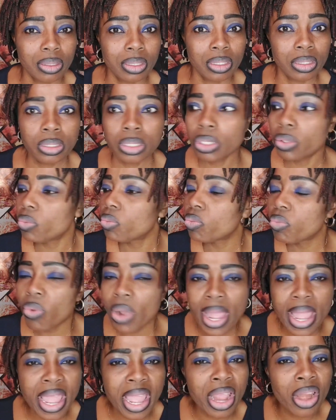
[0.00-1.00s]
the
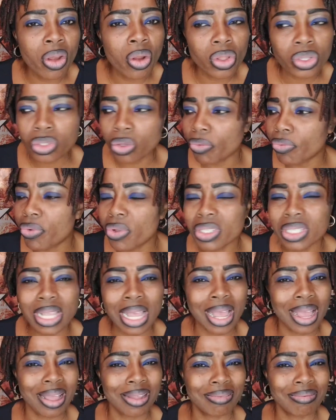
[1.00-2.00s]
way a lot of us
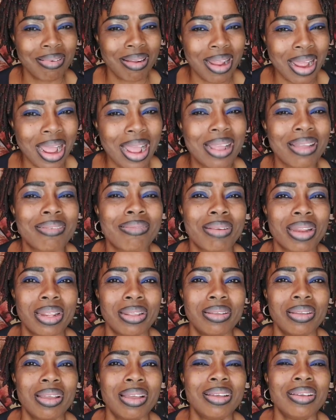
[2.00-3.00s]
are angry,
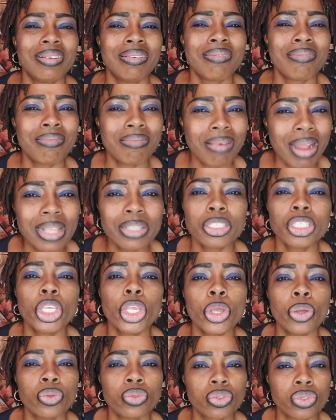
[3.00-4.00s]

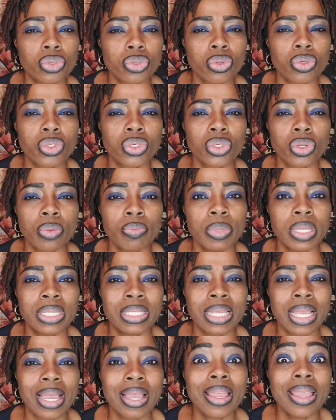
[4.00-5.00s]
ranting on social
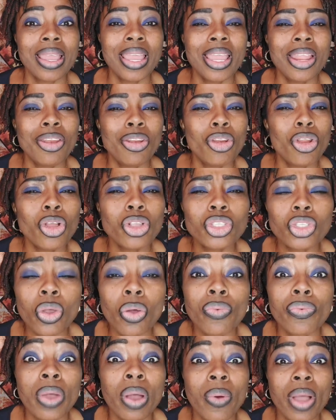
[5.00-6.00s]
media, a lot
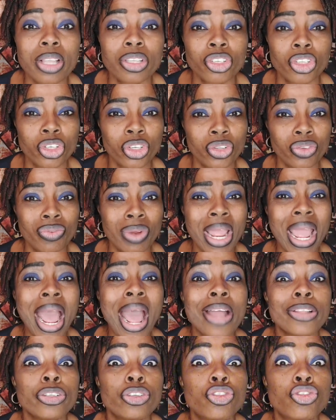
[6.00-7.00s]
of our children
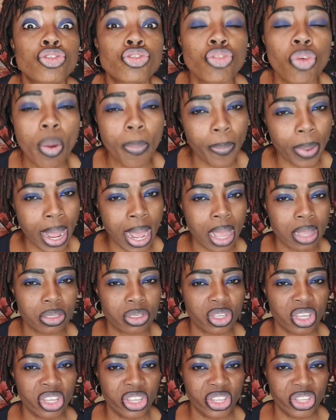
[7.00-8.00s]
are dropped
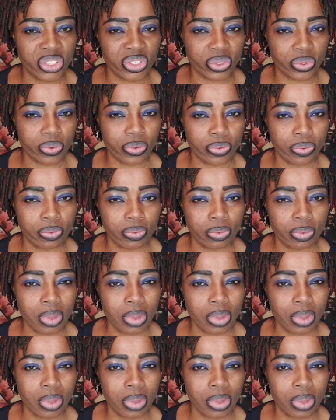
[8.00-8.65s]
out in the school.